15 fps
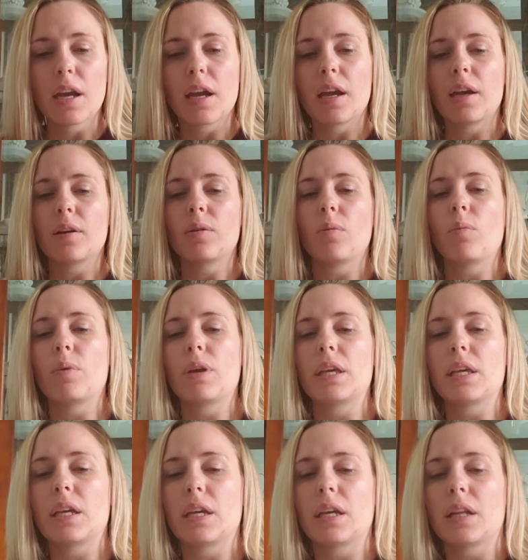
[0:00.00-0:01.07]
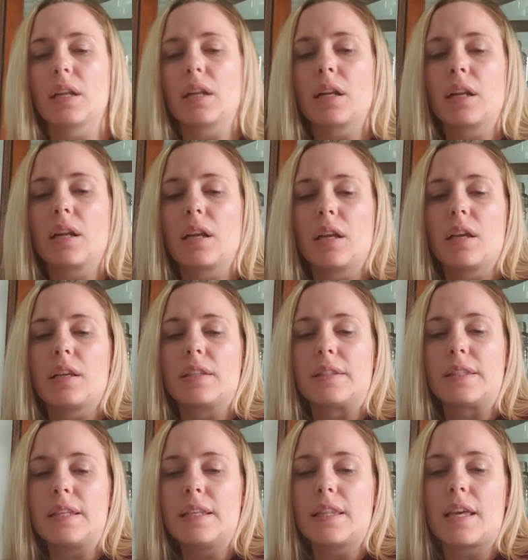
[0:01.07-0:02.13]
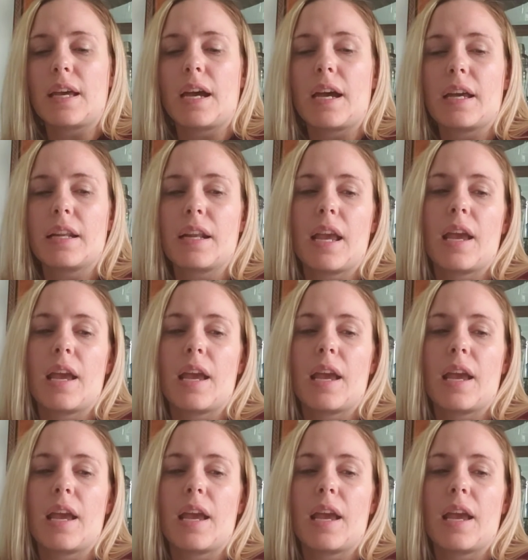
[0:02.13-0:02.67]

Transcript: and we can see that.